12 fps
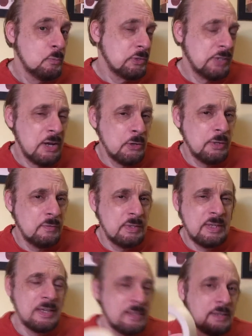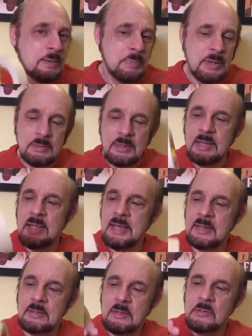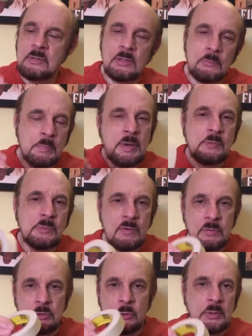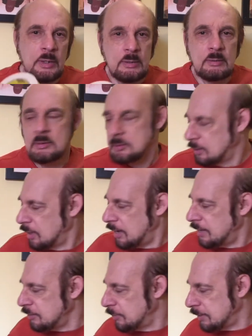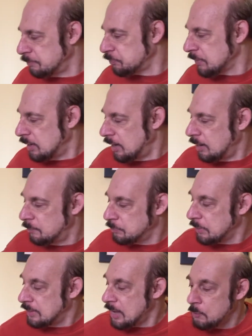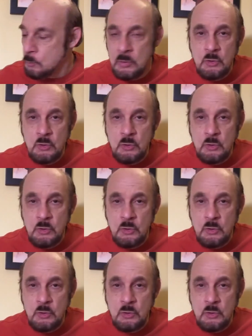which I don't even need, but I like it because it reminds me of a donut. Anyway, now when